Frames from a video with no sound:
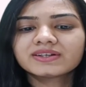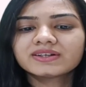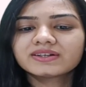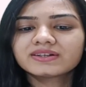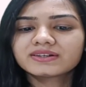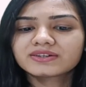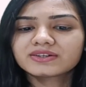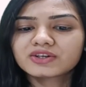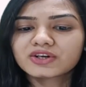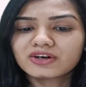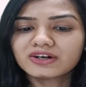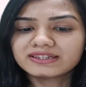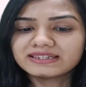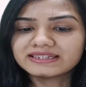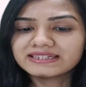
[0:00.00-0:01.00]

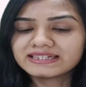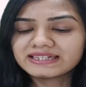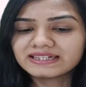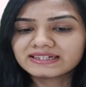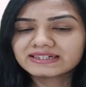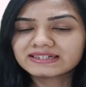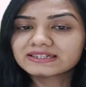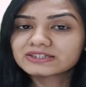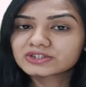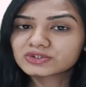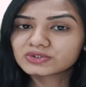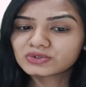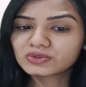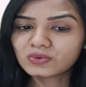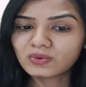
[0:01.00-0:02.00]
grandir, to
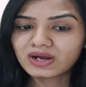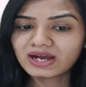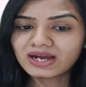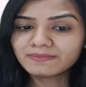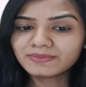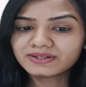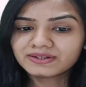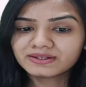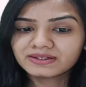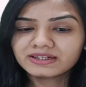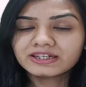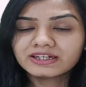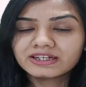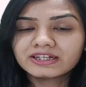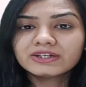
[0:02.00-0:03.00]
grow up,
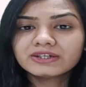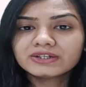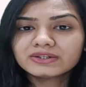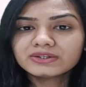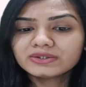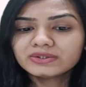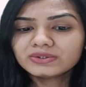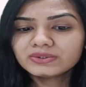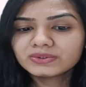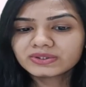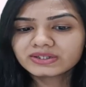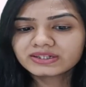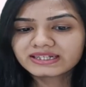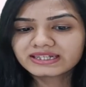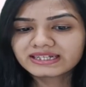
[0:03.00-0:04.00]

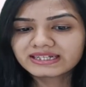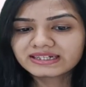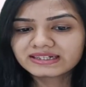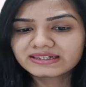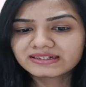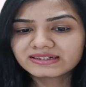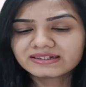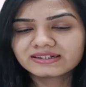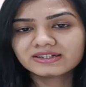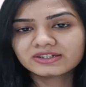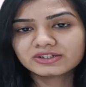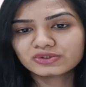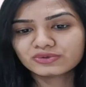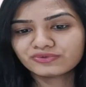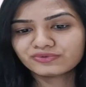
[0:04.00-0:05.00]
nourrir, to
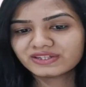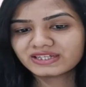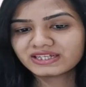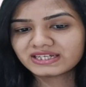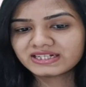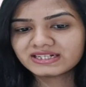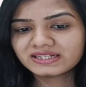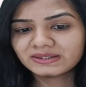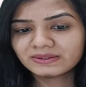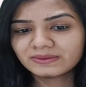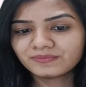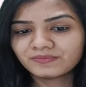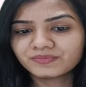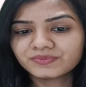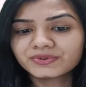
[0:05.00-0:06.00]
feed,
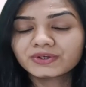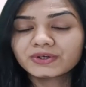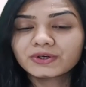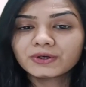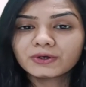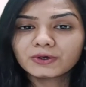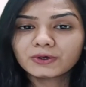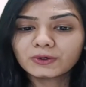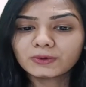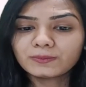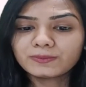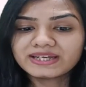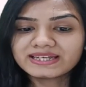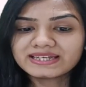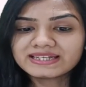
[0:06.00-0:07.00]

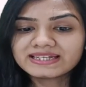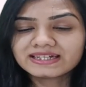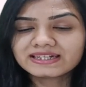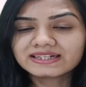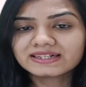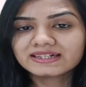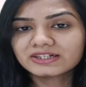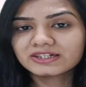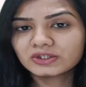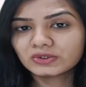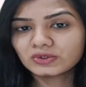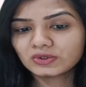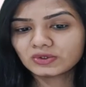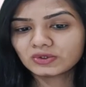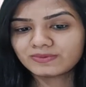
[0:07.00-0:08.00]
obéir, to
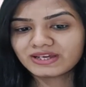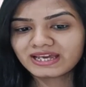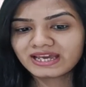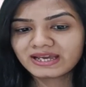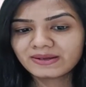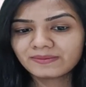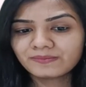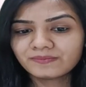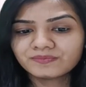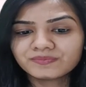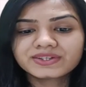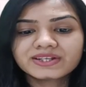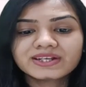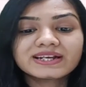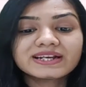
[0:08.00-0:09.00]
obey,
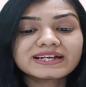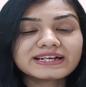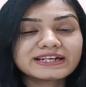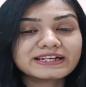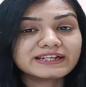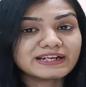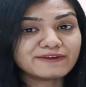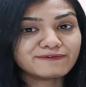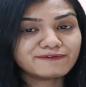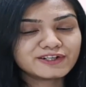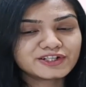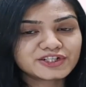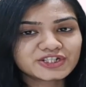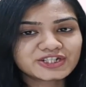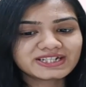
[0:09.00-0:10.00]

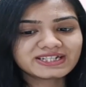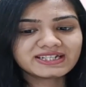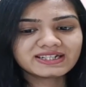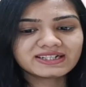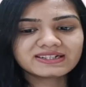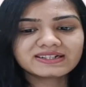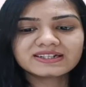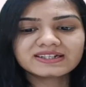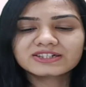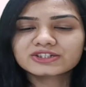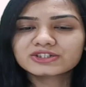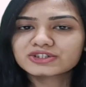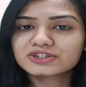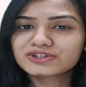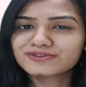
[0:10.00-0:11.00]
réfléchir, to
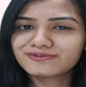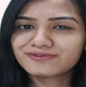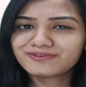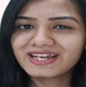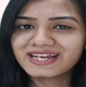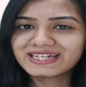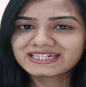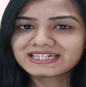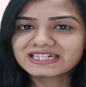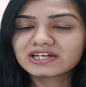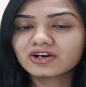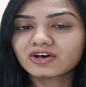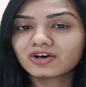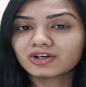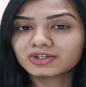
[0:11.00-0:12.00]
reflect or
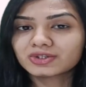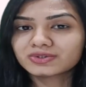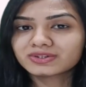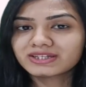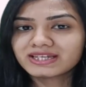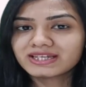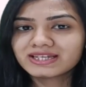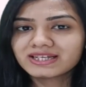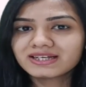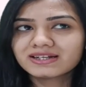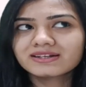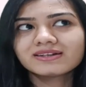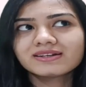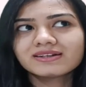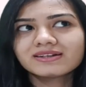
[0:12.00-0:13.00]
to think,
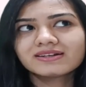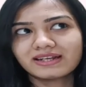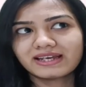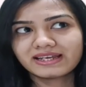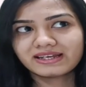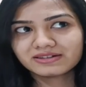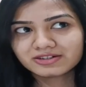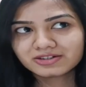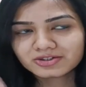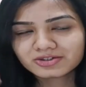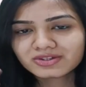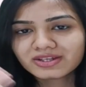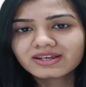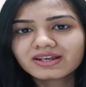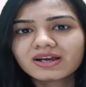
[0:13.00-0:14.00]
like to think
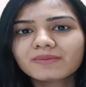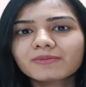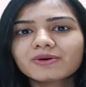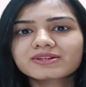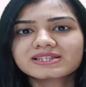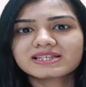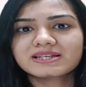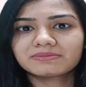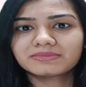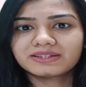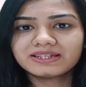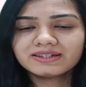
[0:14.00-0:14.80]
upon something,